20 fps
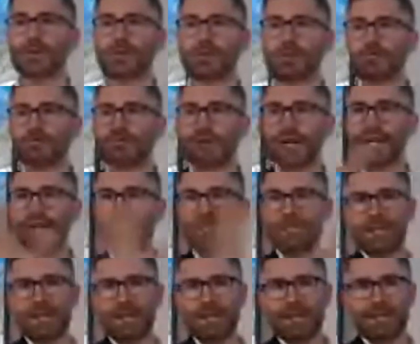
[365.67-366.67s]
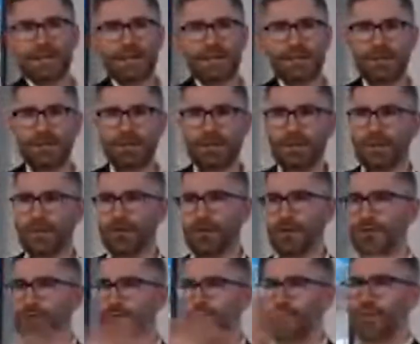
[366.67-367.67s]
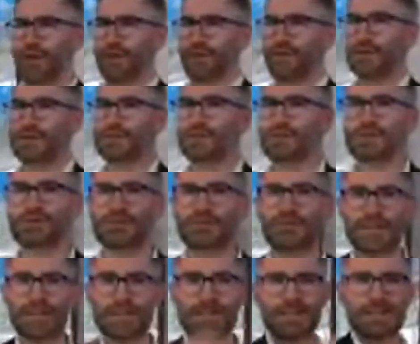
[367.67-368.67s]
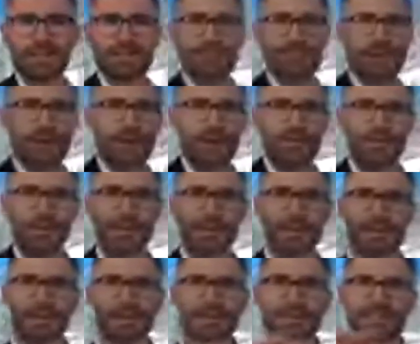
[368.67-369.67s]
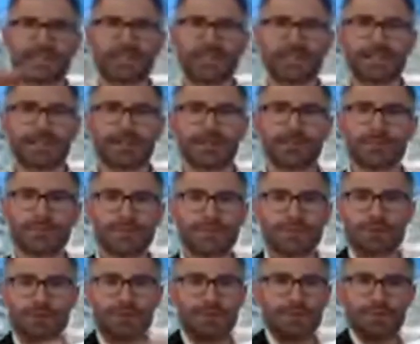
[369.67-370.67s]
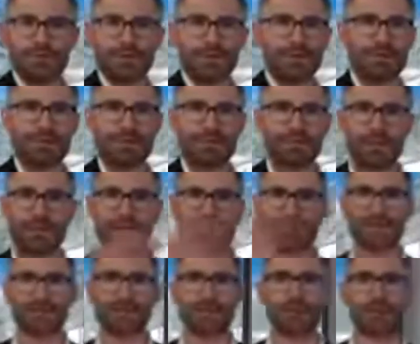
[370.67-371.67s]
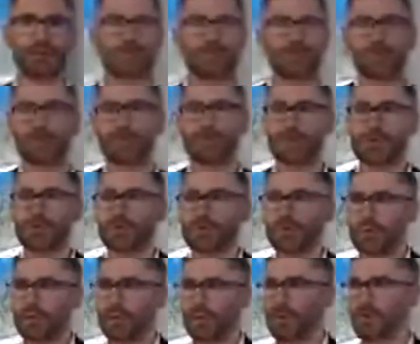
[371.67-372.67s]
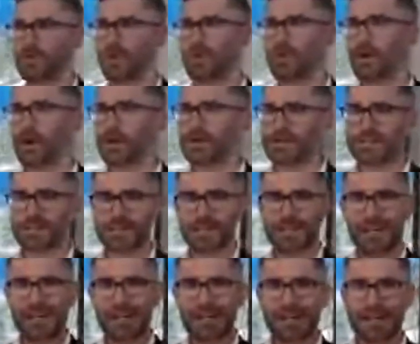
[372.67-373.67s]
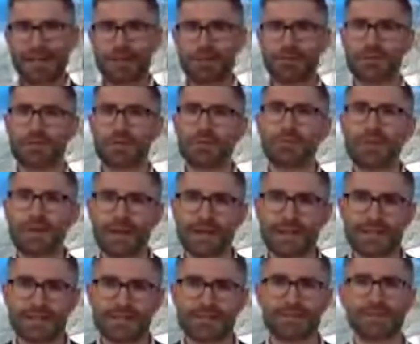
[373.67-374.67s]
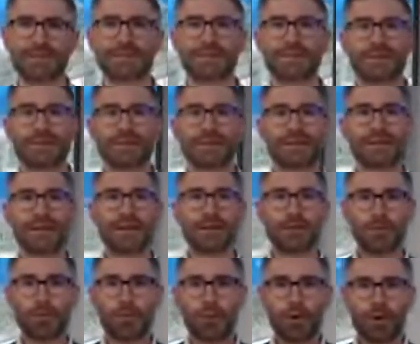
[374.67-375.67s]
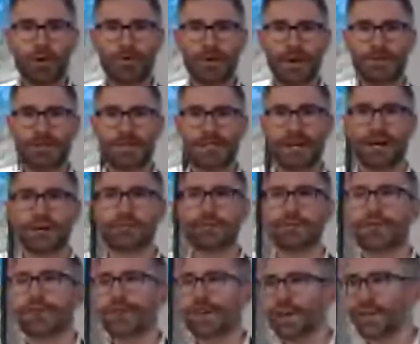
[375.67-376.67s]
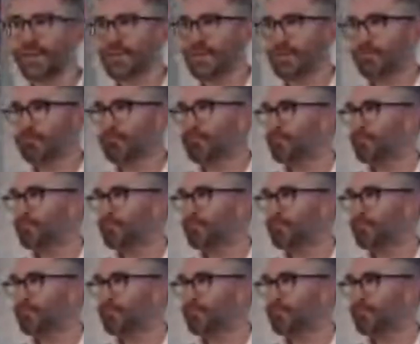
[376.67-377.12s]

which you write, the coronavirus was invented by Bill Gates and is used to make us all into controllable robots? Can you do that? Can you walk around town with that?